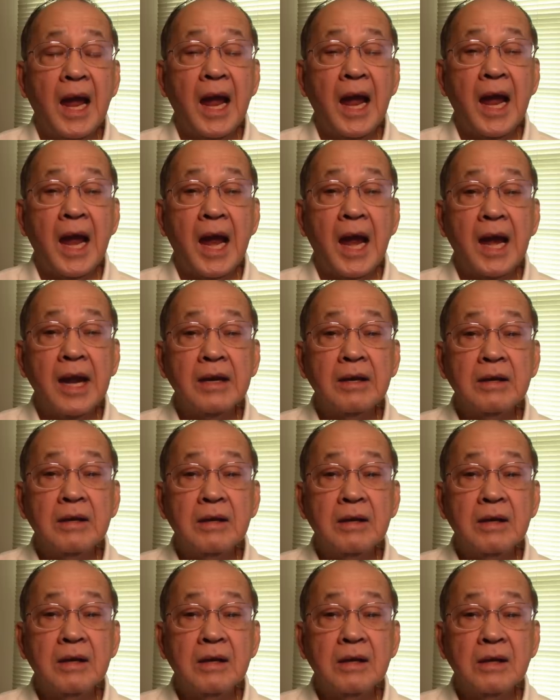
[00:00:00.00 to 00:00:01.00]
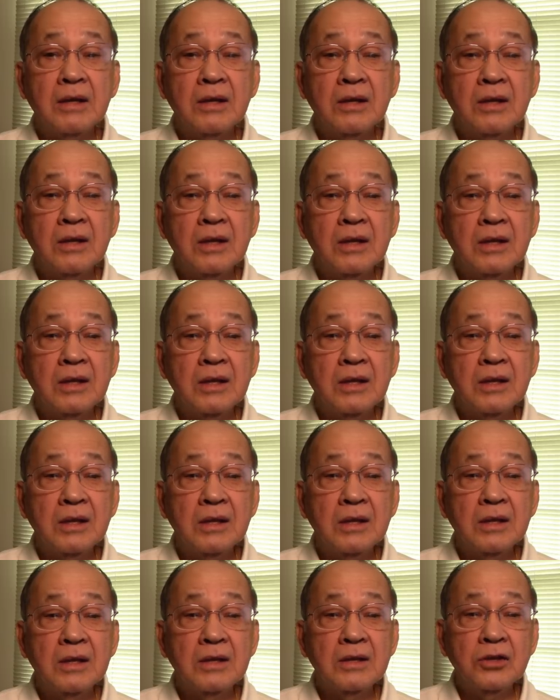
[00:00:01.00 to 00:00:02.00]
and
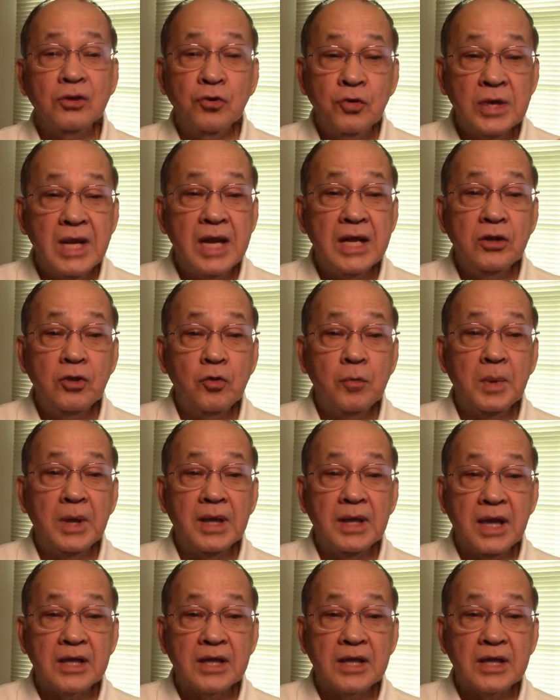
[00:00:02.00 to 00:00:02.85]
you need to bring,